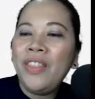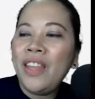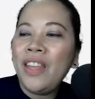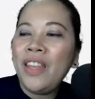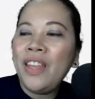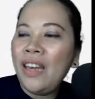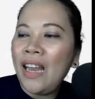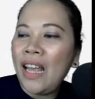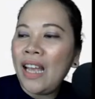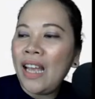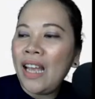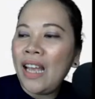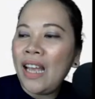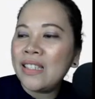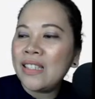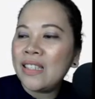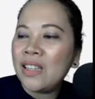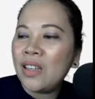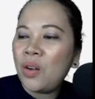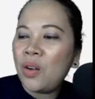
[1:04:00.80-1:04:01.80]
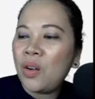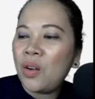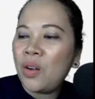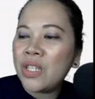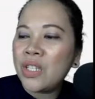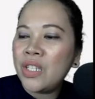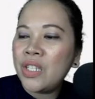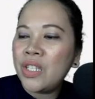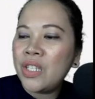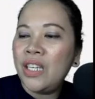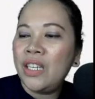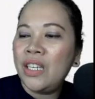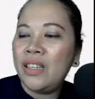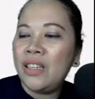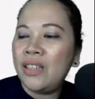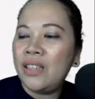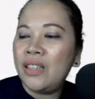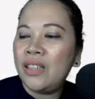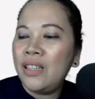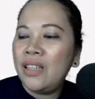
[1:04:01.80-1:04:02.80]
the next question.
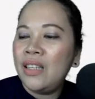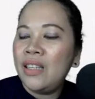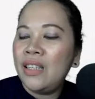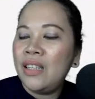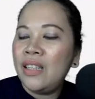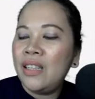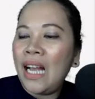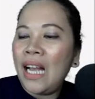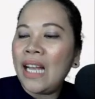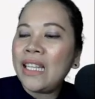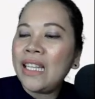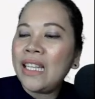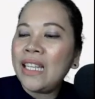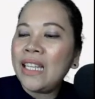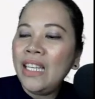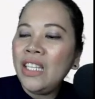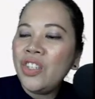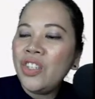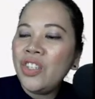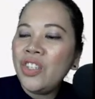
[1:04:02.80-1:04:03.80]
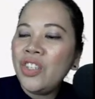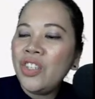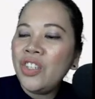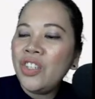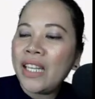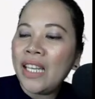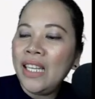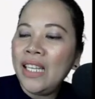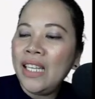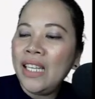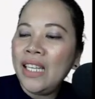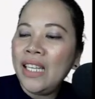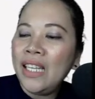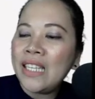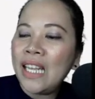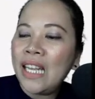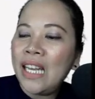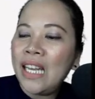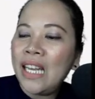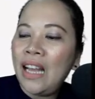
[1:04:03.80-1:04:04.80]
Again, Jack is
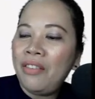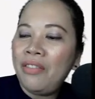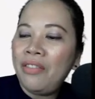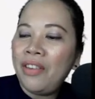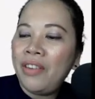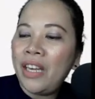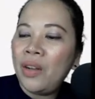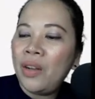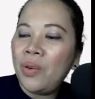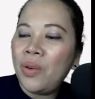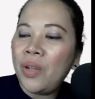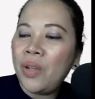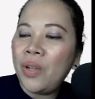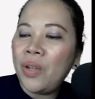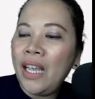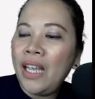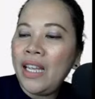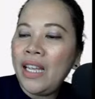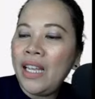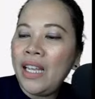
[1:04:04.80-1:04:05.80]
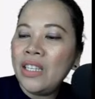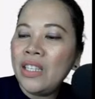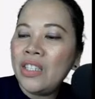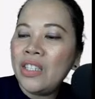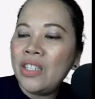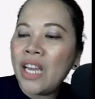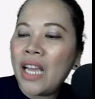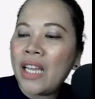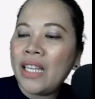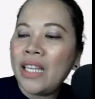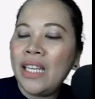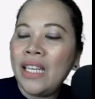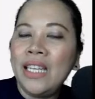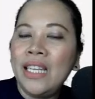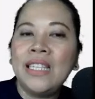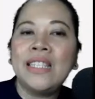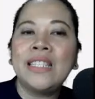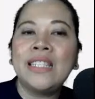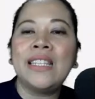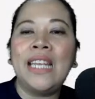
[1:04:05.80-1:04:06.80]
11. Okay, Jack
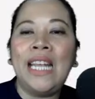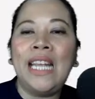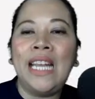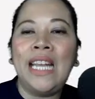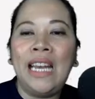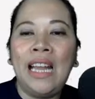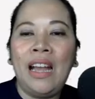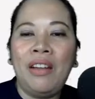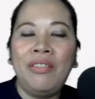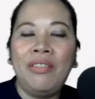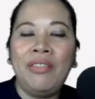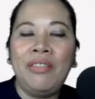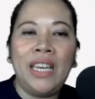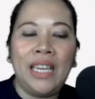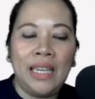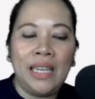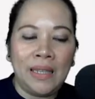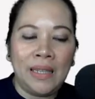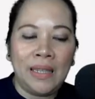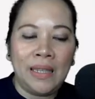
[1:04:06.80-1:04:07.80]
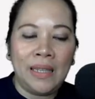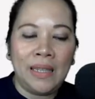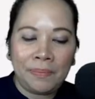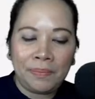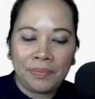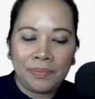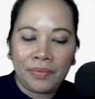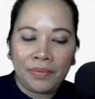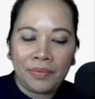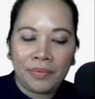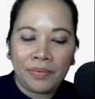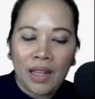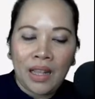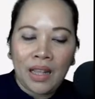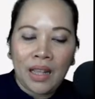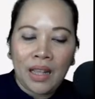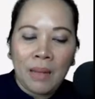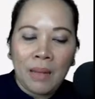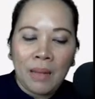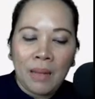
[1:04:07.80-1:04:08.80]
is 11.
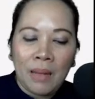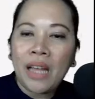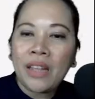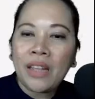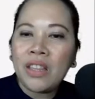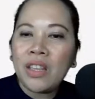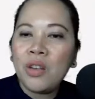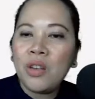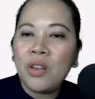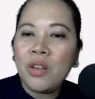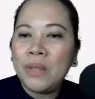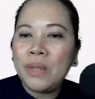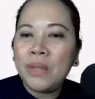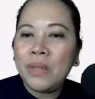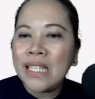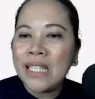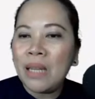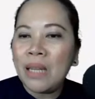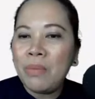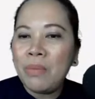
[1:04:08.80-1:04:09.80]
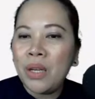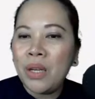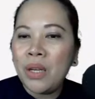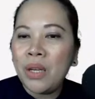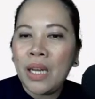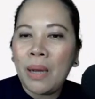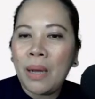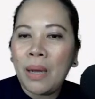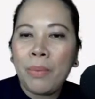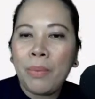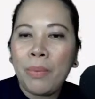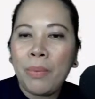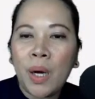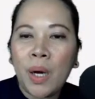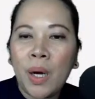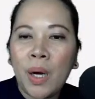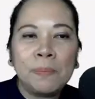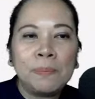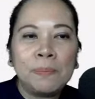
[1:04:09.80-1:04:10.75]
Matthew, please send me your number.